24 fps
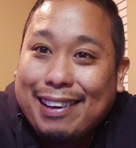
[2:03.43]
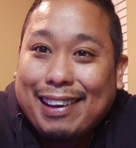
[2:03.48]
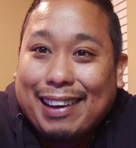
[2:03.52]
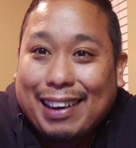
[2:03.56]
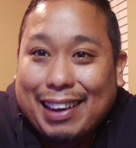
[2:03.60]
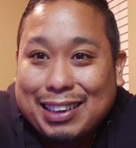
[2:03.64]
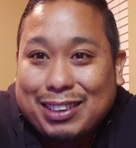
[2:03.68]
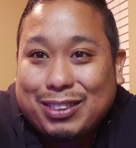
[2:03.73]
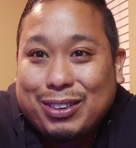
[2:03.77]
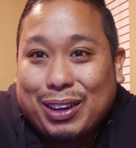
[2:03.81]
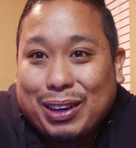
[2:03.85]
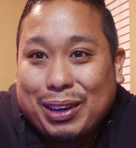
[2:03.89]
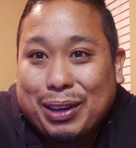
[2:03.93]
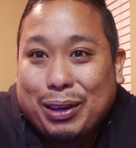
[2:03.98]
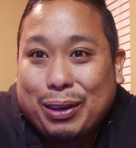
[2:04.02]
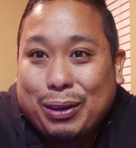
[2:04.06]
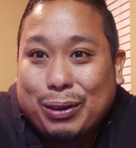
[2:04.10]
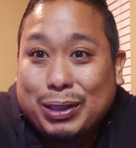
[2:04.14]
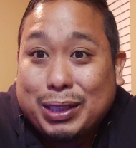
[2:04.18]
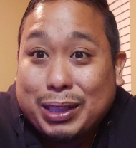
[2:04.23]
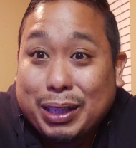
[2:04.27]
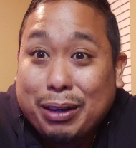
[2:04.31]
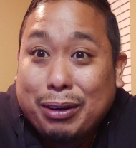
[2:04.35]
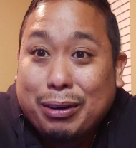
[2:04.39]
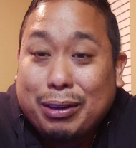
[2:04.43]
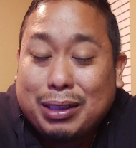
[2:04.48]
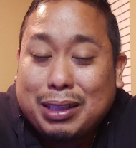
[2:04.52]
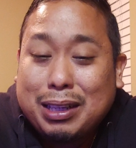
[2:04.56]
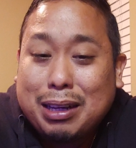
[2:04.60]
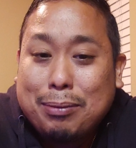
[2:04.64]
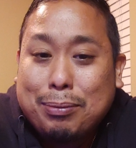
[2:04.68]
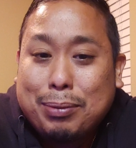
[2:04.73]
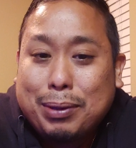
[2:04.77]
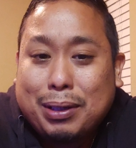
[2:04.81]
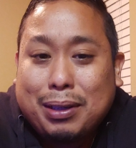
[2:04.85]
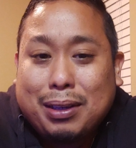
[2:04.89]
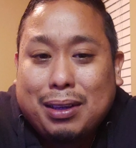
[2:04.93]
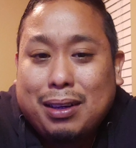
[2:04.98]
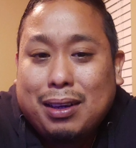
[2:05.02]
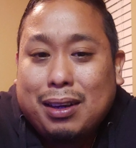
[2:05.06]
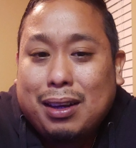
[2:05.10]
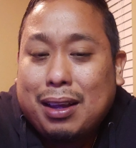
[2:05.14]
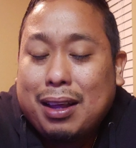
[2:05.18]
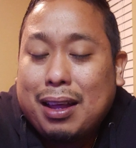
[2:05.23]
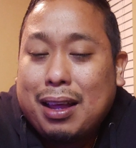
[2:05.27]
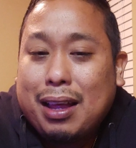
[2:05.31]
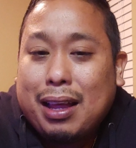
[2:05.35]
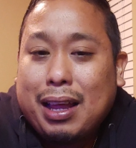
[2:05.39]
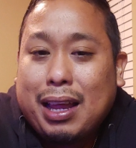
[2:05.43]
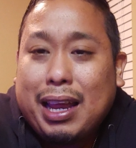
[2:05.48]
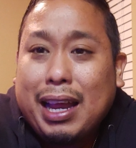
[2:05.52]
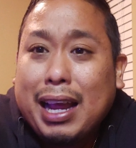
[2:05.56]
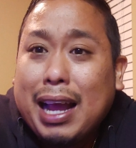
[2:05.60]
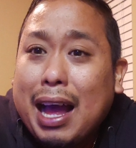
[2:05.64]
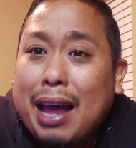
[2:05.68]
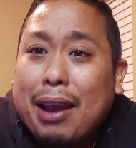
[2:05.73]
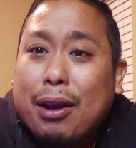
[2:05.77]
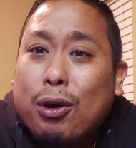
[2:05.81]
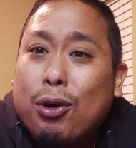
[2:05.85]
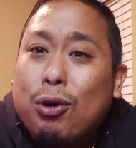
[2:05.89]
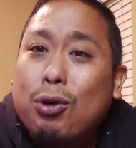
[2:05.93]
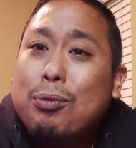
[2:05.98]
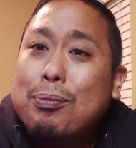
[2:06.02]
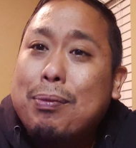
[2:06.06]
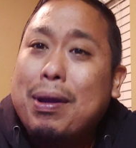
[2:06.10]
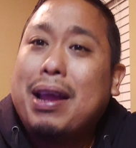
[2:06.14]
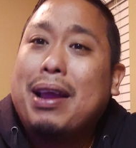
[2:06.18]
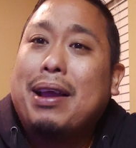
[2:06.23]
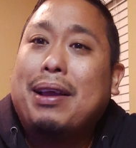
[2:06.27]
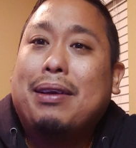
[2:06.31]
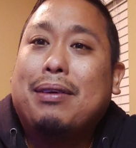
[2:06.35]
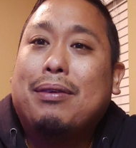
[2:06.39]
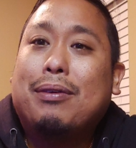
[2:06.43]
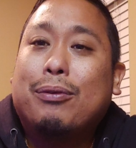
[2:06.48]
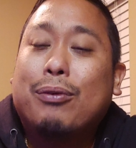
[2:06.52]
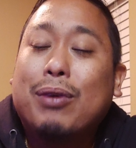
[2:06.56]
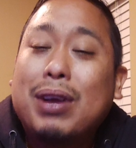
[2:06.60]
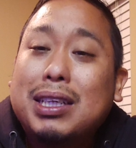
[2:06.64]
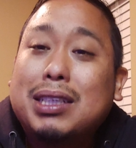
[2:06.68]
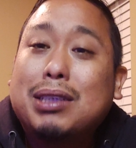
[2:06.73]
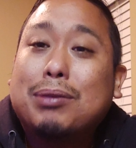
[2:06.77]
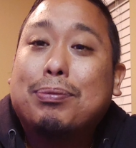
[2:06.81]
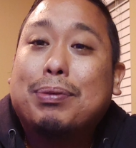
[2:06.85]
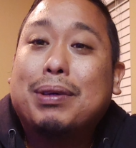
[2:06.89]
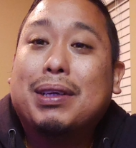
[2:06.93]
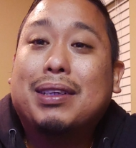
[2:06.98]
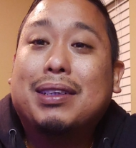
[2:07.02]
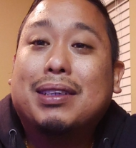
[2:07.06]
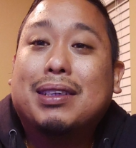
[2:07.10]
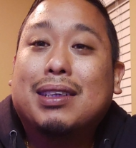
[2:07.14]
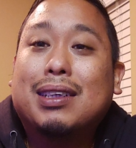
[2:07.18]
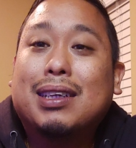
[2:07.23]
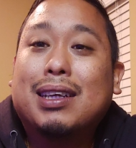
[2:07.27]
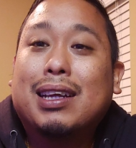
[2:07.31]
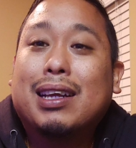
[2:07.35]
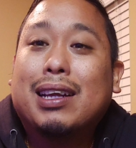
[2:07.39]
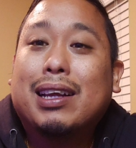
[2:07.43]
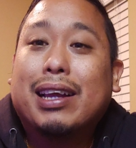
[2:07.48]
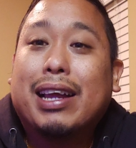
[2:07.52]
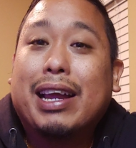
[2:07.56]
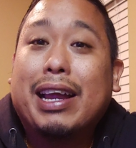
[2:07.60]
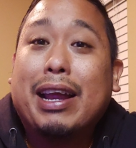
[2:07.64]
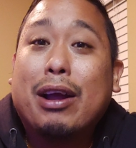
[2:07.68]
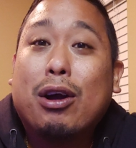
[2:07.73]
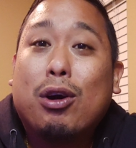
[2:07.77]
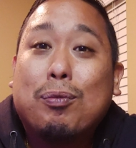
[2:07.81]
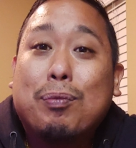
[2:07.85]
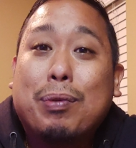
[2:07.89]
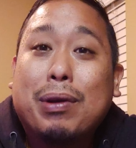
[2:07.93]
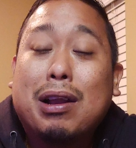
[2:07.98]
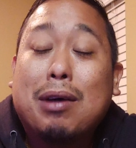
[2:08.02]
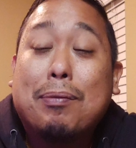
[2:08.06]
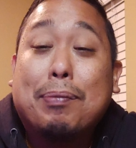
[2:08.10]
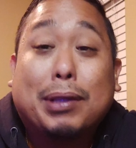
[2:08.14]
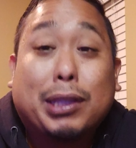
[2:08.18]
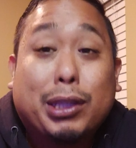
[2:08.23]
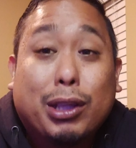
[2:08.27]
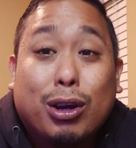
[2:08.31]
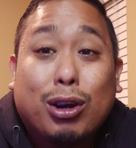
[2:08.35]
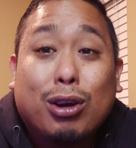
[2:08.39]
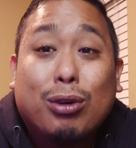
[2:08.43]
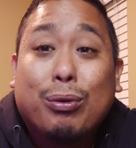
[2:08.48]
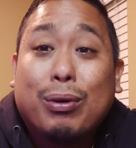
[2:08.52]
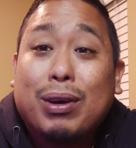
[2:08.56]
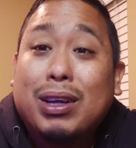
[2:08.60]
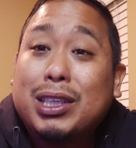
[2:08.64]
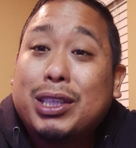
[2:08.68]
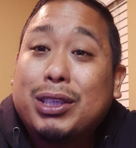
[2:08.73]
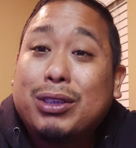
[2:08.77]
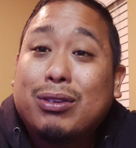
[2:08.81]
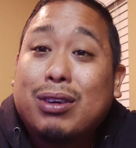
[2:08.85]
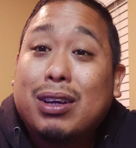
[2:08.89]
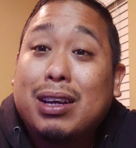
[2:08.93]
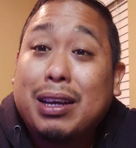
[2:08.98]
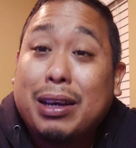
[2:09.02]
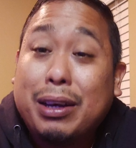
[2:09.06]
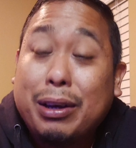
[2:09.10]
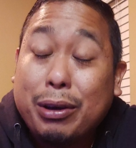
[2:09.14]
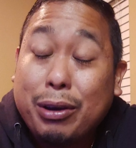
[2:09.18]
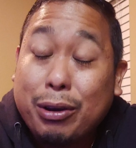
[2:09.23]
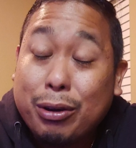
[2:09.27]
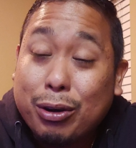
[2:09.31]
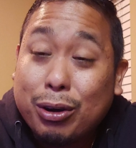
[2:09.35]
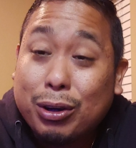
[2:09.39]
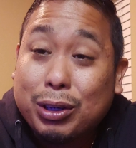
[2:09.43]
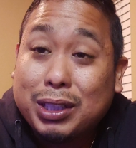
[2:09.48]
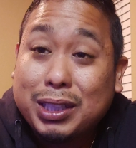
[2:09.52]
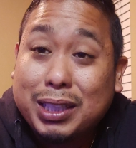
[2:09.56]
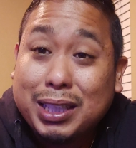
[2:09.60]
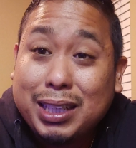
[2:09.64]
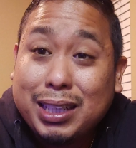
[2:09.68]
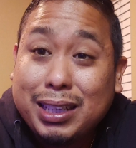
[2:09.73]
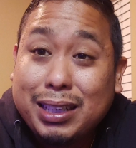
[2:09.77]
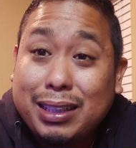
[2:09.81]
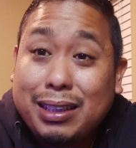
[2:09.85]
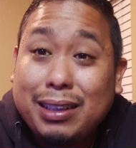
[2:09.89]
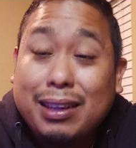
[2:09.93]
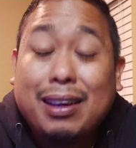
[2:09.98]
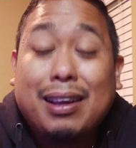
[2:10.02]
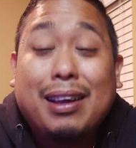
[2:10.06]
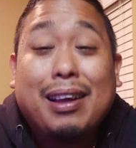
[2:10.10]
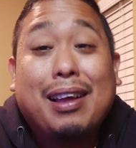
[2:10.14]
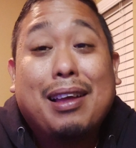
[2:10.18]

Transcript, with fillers: ain't trying to go stereotype, but he got homemade recipes. He opened up a third restaurant in New York City.